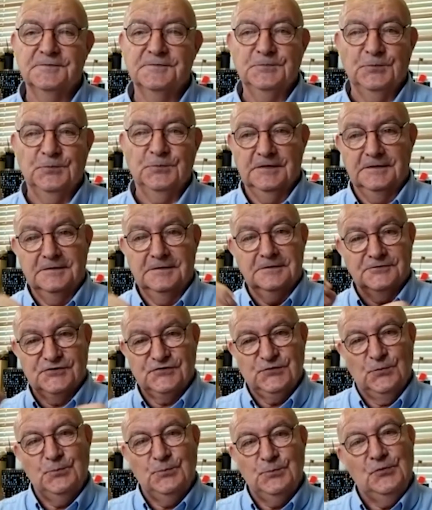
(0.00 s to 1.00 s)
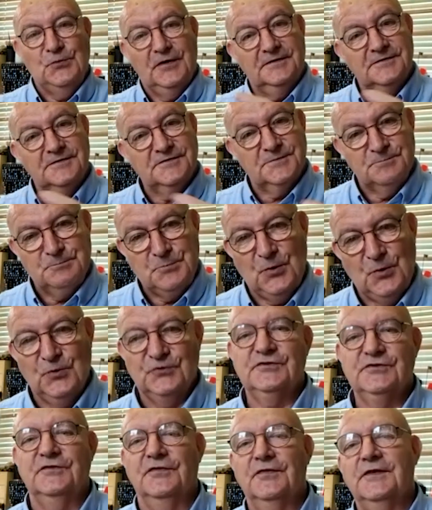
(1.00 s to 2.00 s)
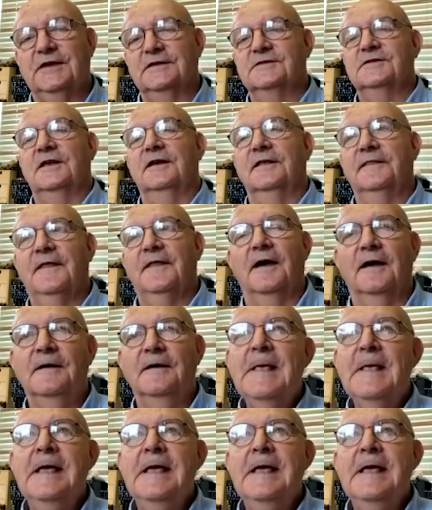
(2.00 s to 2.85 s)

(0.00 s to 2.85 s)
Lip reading: with little submarines and boats and things like that.